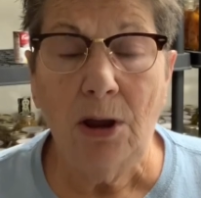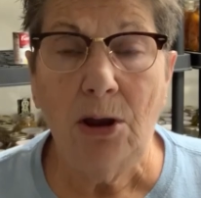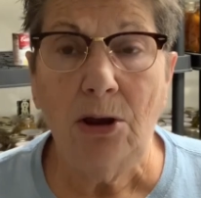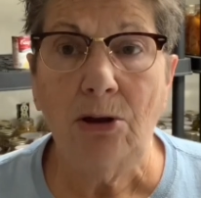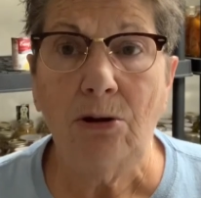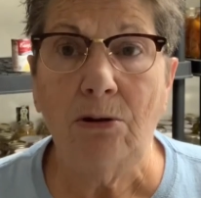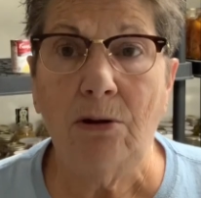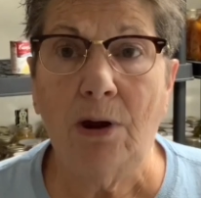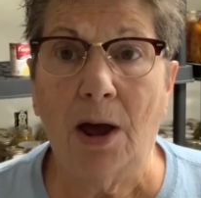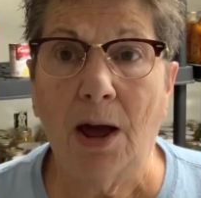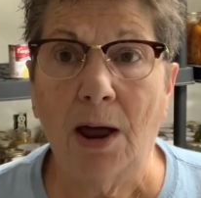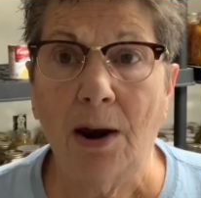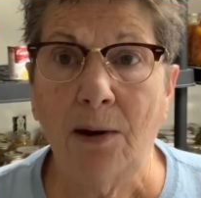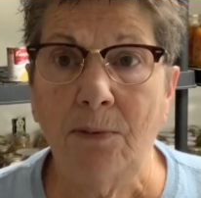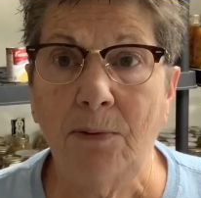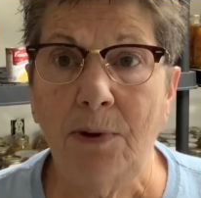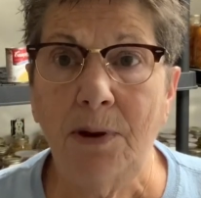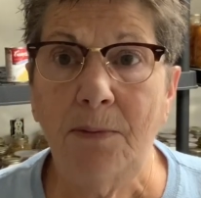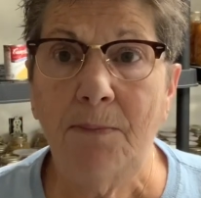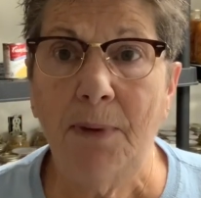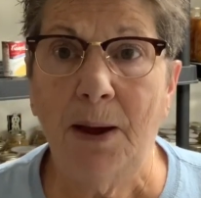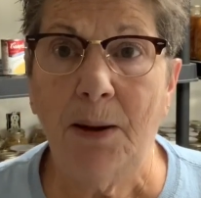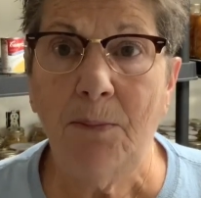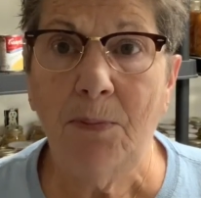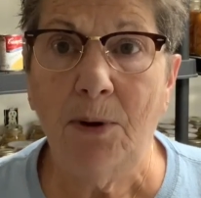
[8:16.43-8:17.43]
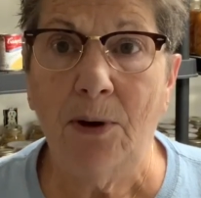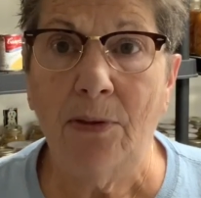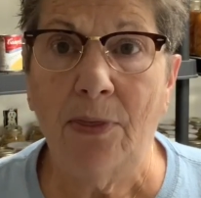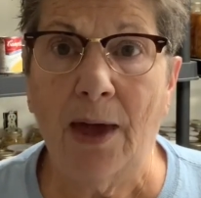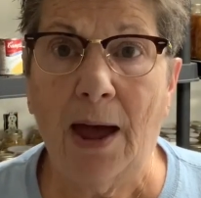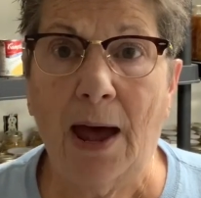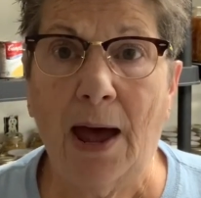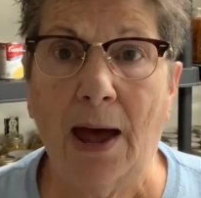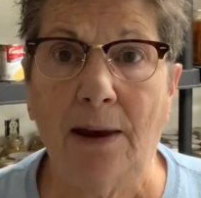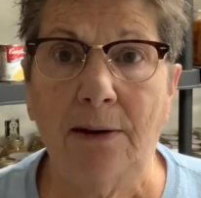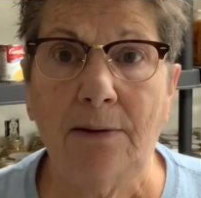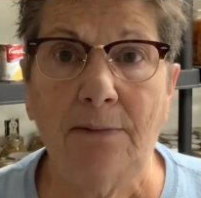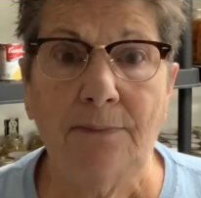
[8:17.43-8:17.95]
You have got to remember
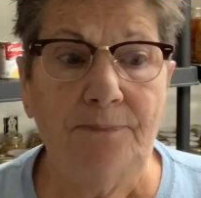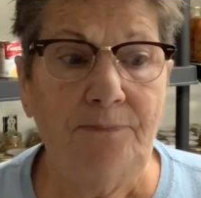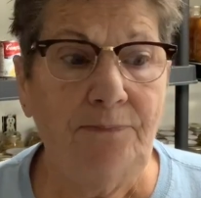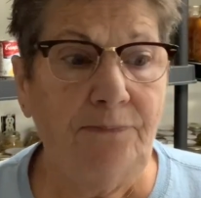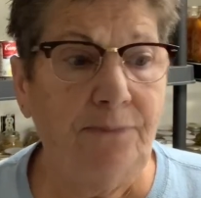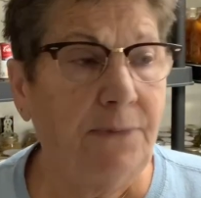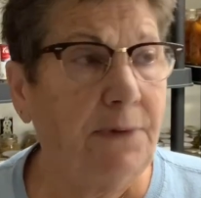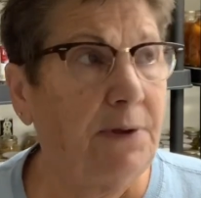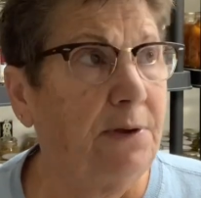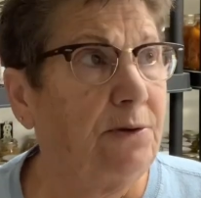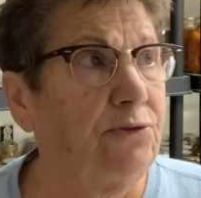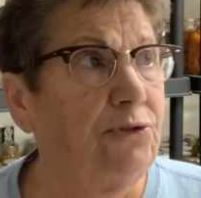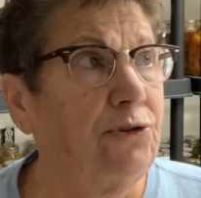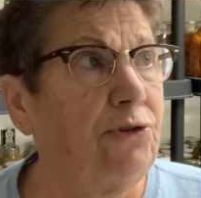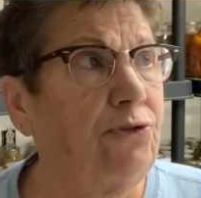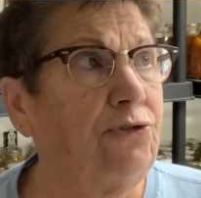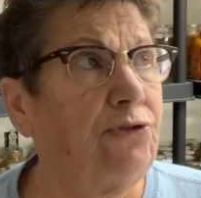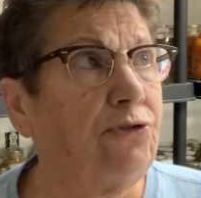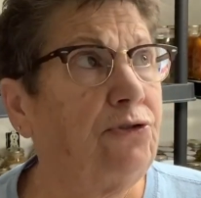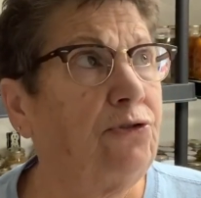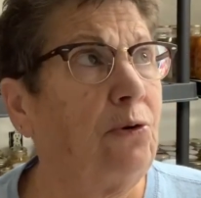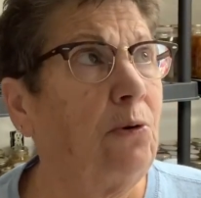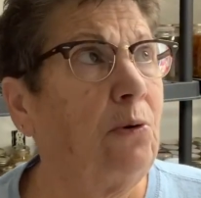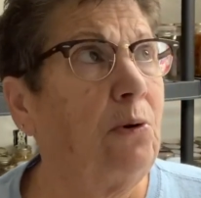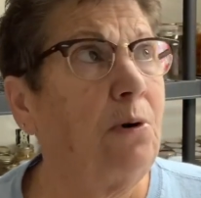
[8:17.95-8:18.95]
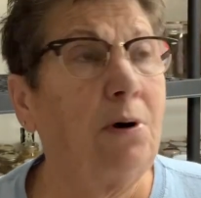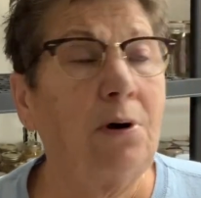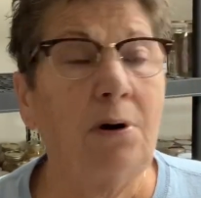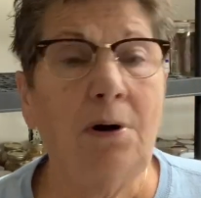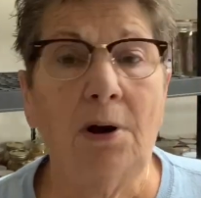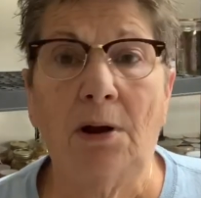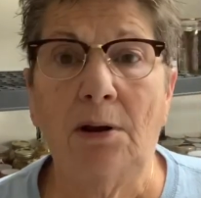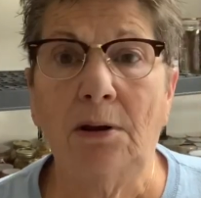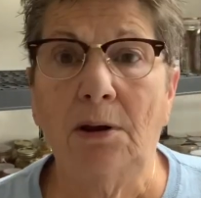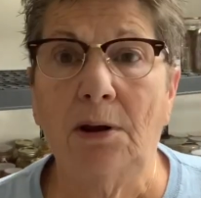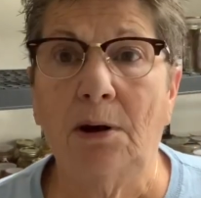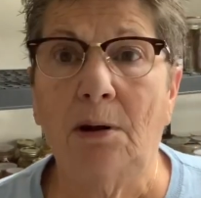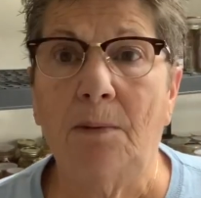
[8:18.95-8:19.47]
that. Just store a
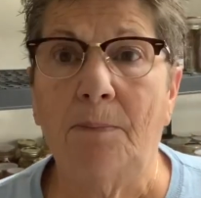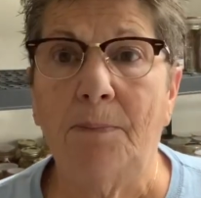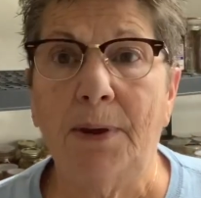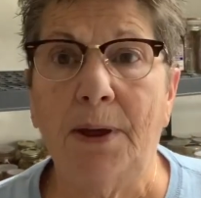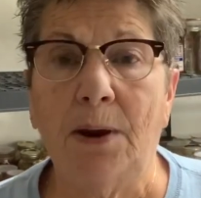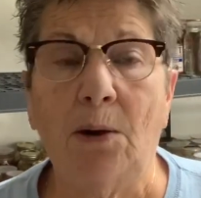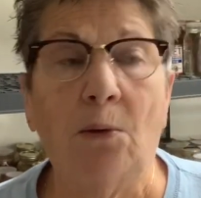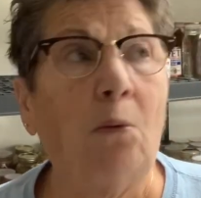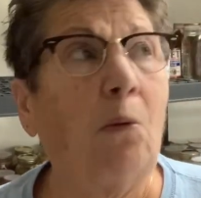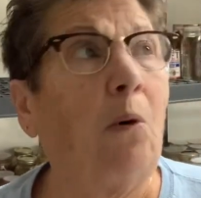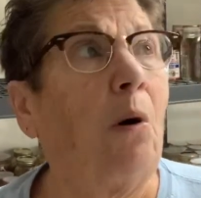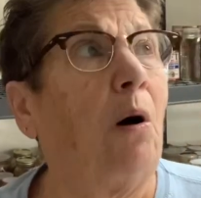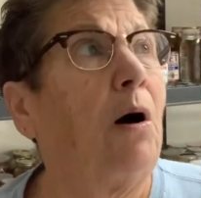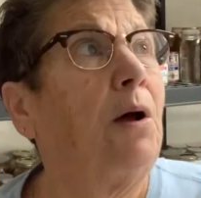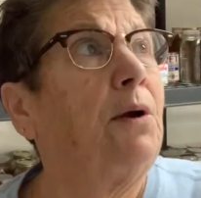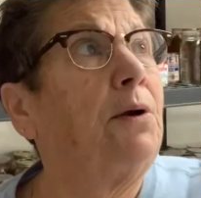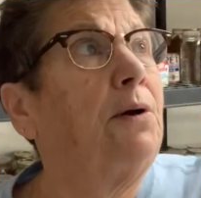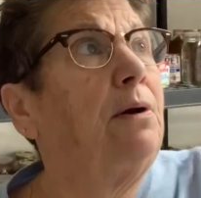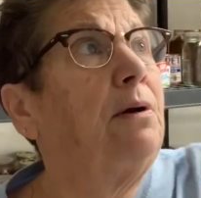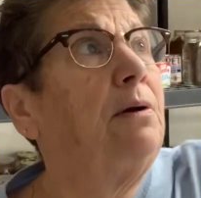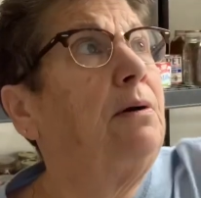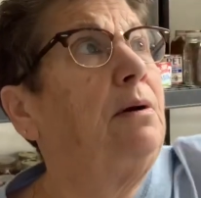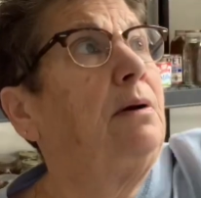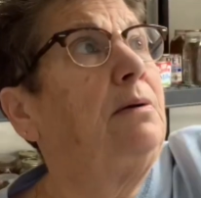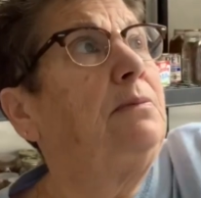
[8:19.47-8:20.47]
little bit of water.